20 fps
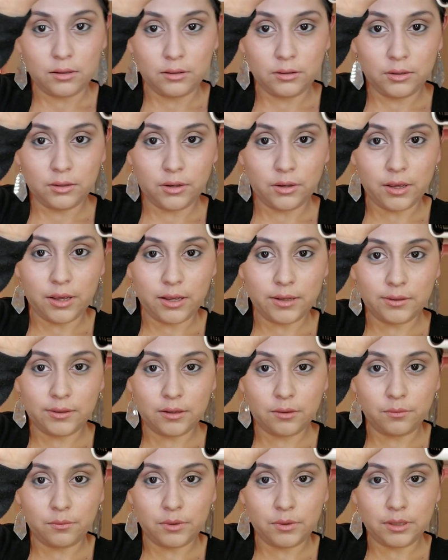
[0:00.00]
So you guys
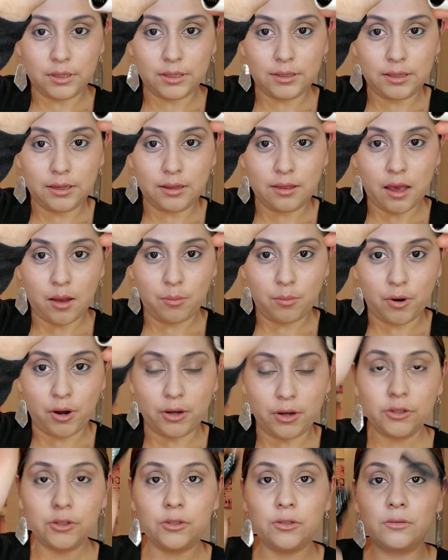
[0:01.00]
can really see that
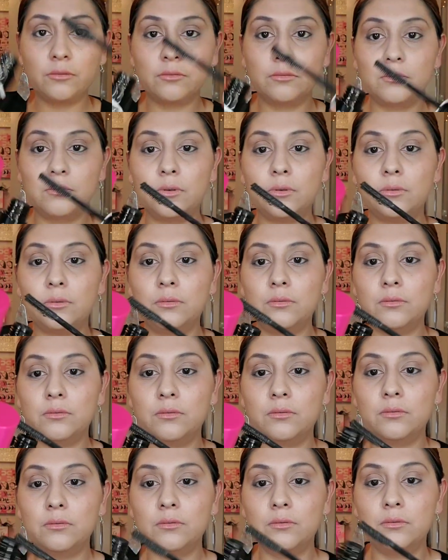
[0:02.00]
brush. Oh,
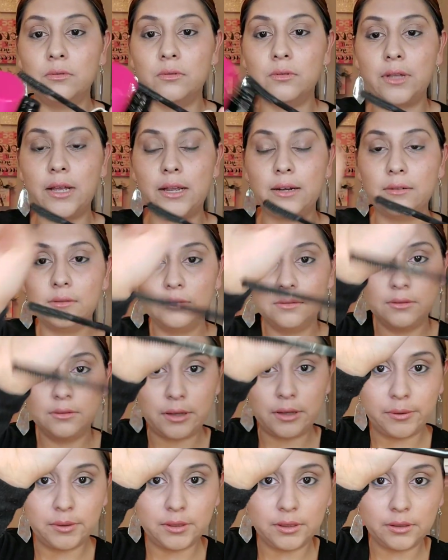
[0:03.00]
hold on.
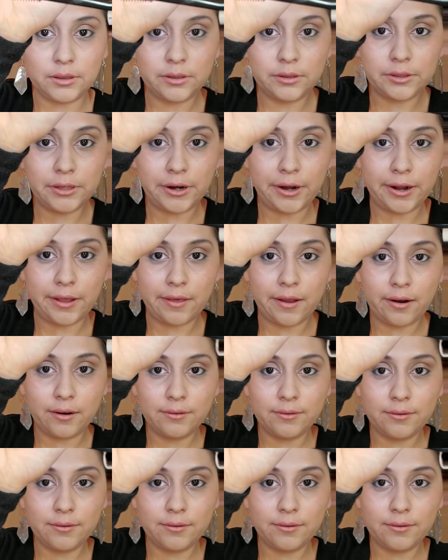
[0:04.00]
That was a little dirty there.